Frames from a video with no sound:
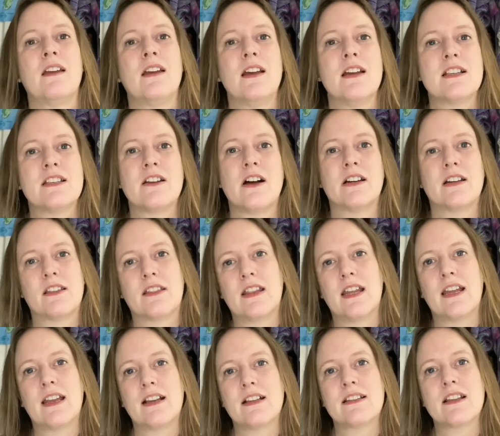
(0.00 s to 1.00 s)
side of
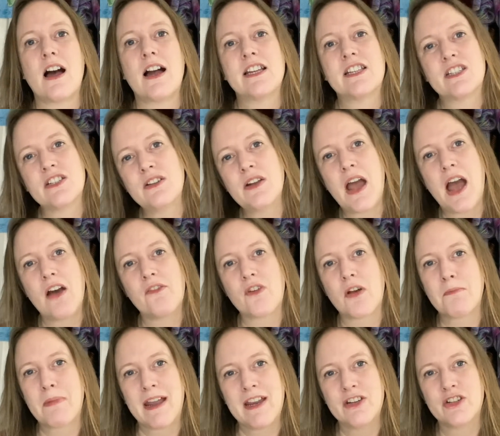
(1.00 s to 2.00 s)
things, I do have a
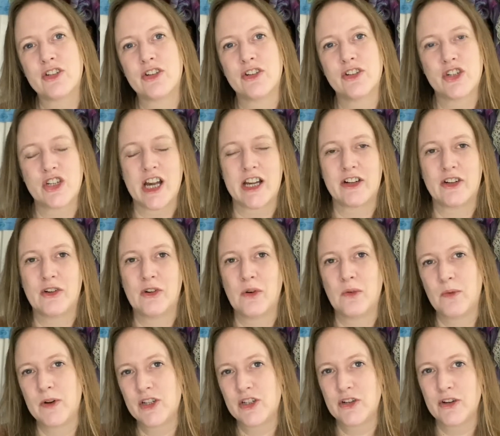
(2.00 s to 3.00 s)
Patreon channel
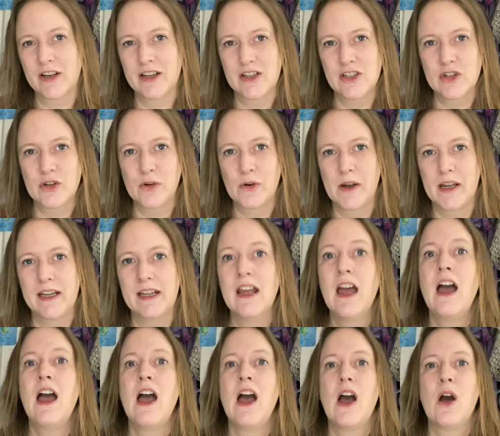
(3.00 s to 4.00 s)
which you can join,
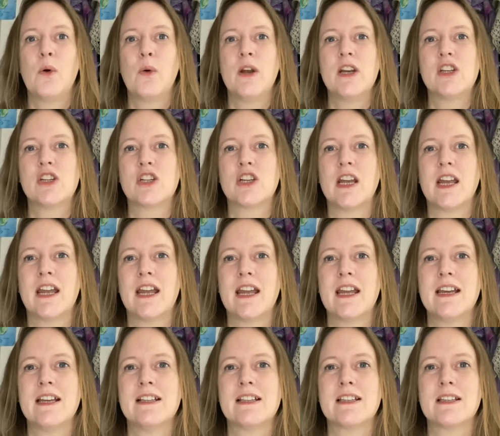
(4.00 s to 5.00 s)
which
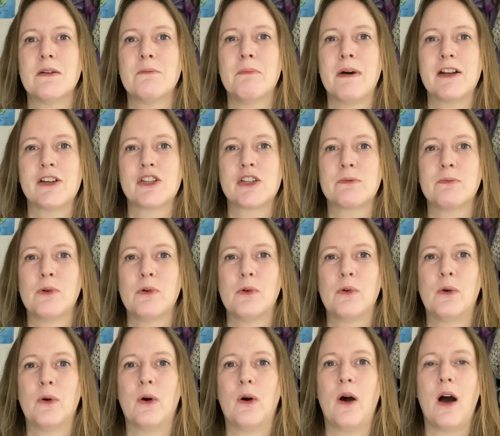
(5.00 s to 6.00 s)
is much
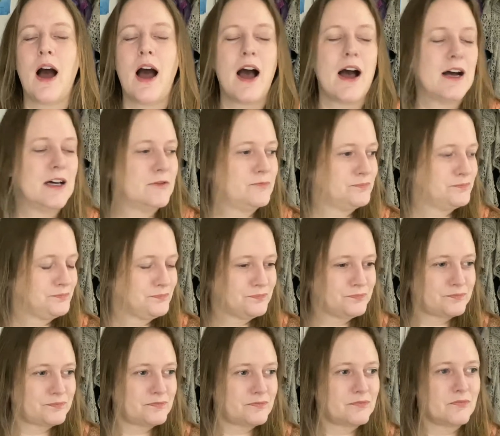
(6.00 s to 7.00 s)
more
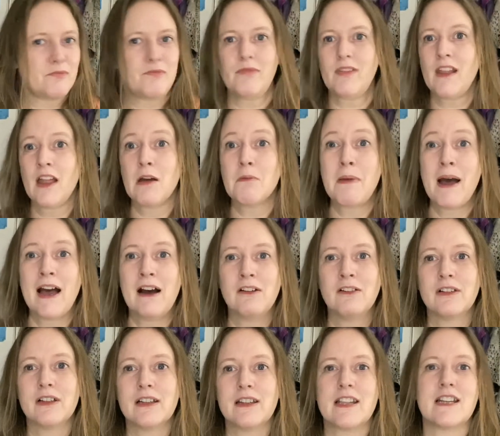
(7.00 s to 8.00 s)

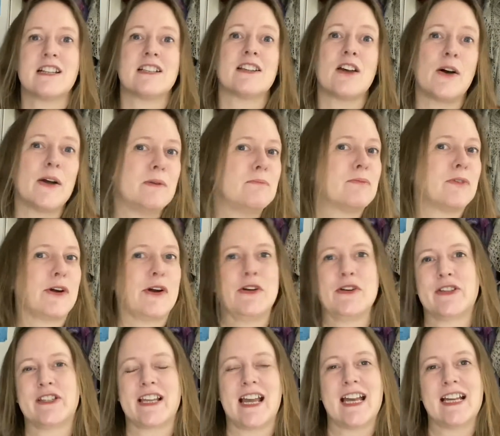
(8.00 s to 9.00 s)
about the design
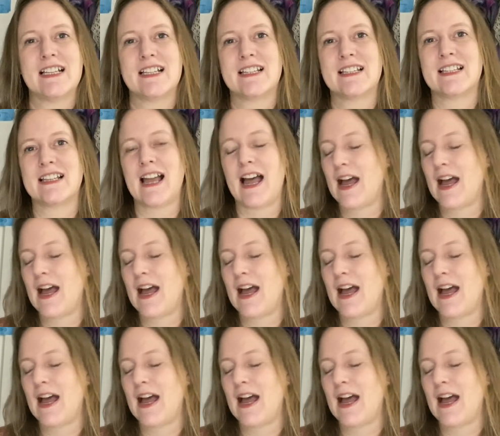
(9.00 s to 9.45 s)
process.